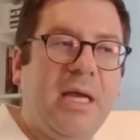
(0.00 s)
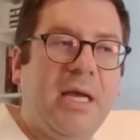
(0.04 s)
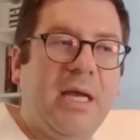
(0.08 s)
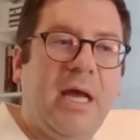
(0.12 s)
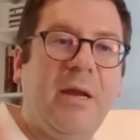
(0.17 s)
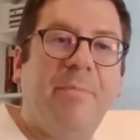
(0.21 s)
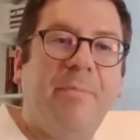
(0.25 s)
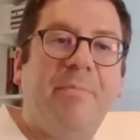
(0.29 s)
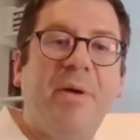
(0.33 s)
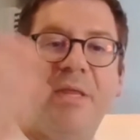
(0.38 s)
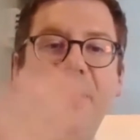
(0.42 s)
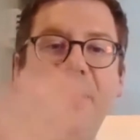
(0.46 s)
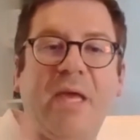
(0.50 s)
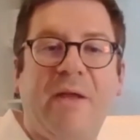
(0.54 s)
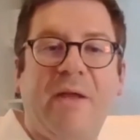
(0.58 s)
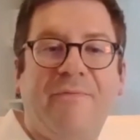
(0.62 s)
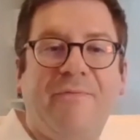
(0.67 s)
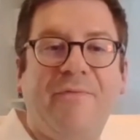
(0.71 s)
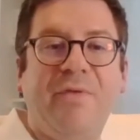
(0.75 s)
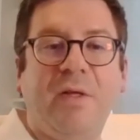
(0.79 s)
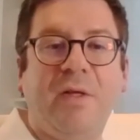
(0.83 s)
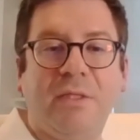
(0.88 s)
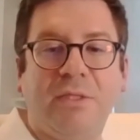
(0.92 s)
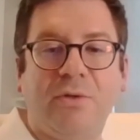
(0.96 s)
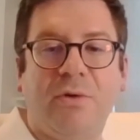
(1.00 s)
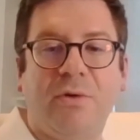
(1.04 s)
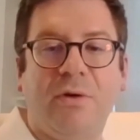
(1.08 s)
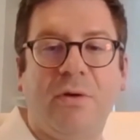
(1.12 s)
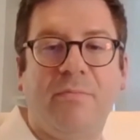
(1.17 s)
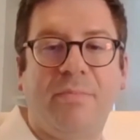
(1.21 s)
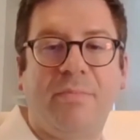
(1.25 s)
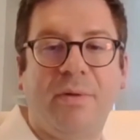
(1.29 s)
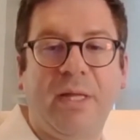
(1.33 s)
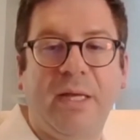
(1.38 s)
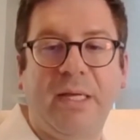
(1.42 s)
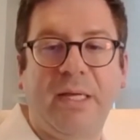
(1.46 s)
kind of put that filter
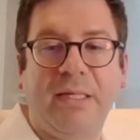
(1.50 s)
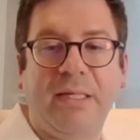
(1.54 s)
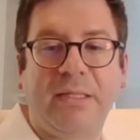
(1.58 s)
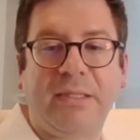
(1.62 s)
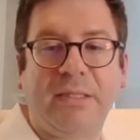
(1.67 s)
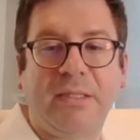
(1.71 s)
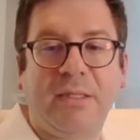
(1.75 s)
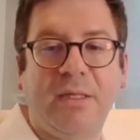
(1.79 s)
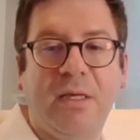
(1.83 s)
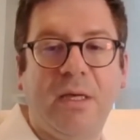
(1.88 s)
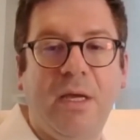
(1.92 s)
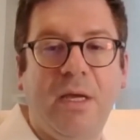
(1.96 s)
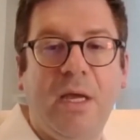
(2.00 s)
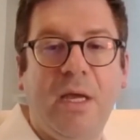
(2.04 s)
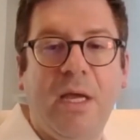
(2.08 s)
in place.